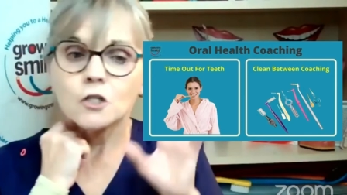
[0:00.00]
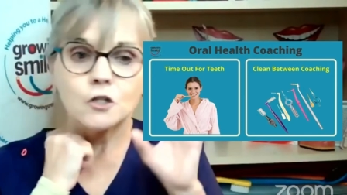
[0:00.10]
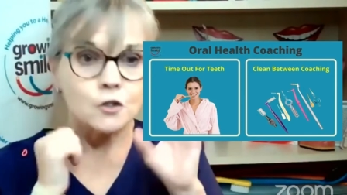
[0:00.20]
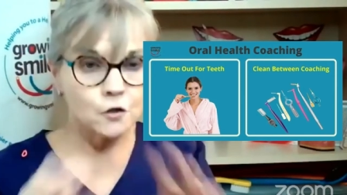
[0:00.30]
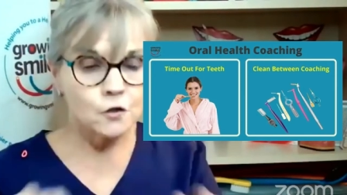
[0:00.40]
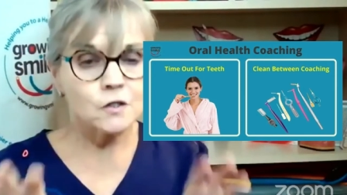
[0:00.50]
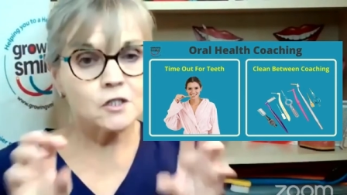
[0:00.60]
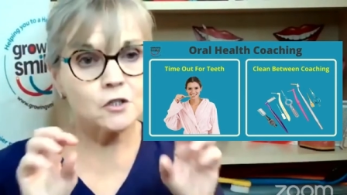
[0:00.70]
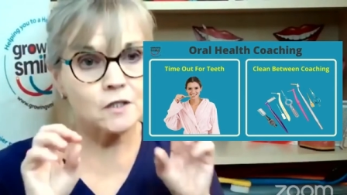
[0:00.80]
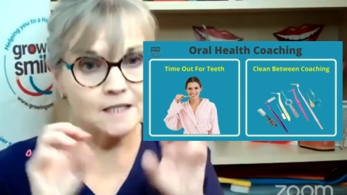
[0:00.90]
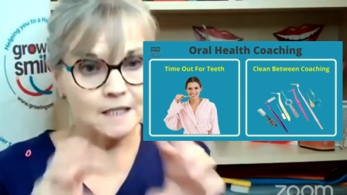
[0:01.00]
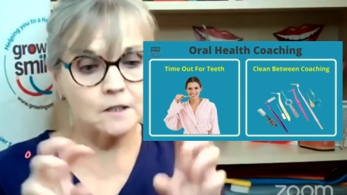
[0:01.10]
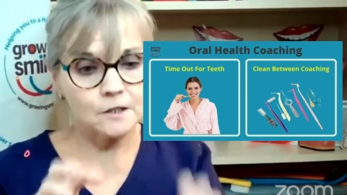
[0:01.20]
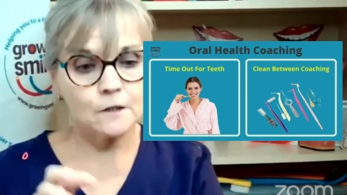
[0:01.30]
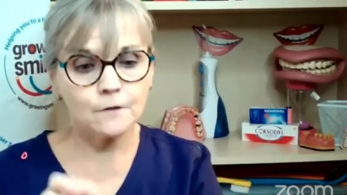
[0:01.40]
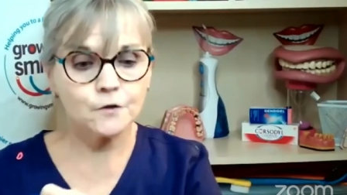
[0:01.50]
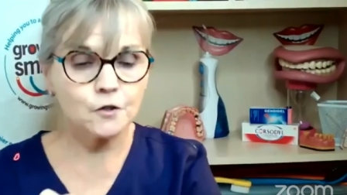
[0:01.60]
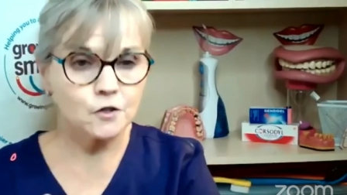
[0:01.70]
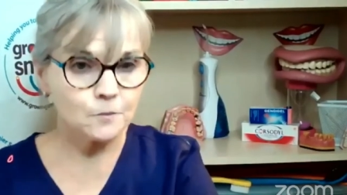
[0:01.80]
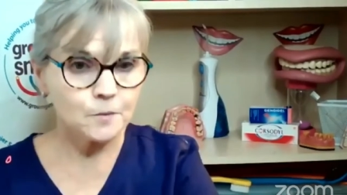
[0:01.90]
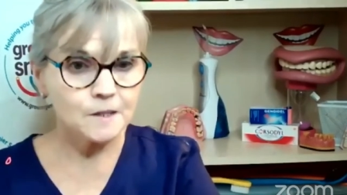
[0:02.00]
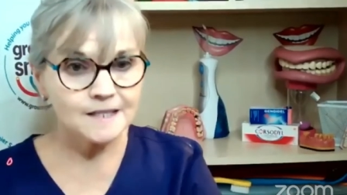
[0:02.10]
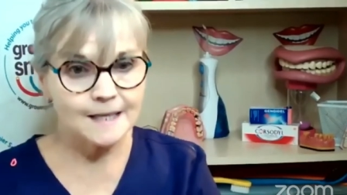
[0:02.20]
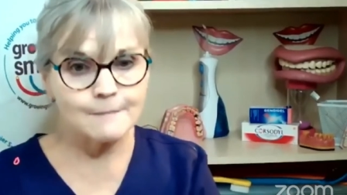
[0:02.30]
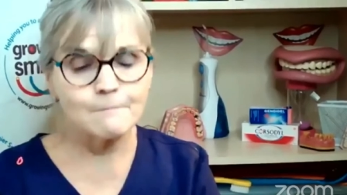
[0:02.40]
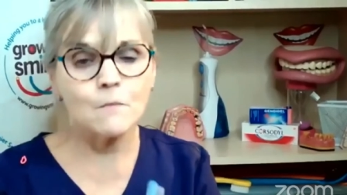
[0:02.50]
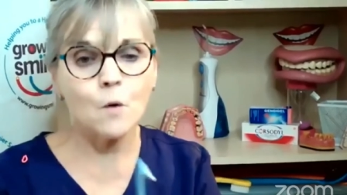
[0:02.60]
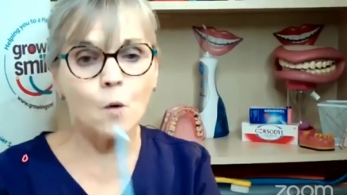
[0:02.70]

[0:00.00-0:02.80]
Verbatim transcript: use your single tuft, your super slim,